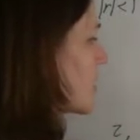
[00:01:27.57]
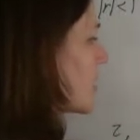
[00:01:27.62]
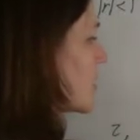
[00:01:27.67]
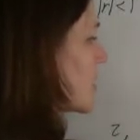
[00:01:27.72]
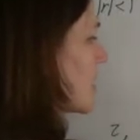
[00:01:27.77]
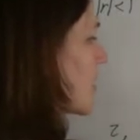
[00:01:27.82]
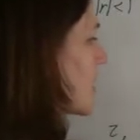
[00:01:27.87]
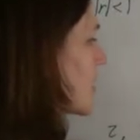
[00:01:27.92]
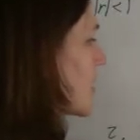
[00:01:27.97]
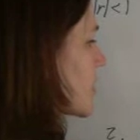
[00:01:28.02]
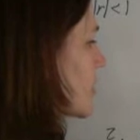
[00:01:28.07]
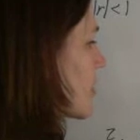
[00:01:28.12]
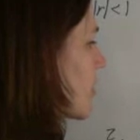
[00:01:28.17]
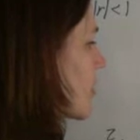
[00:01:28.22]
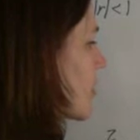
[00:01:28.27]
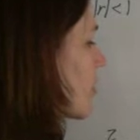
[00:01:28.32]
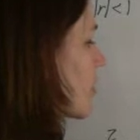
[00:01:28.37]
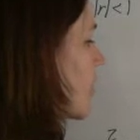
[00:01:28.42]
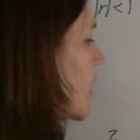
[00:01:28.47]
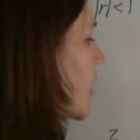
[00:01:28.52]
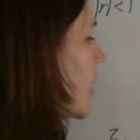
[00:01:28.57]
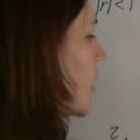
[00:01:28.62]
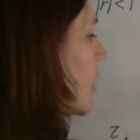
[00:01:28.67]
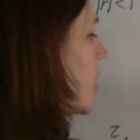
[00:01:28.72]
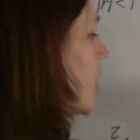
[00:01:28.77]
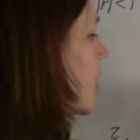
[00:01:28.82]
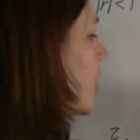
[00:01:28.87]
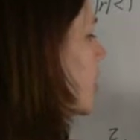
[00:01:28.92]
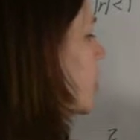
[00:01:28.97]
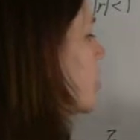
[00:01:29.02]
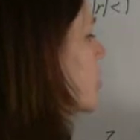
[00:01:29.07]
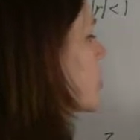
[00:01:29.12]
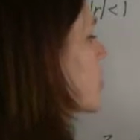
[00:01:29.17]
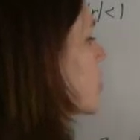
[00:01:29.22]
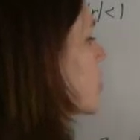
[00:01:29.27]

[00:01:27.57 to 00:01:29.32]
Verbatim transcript: is less than 3. So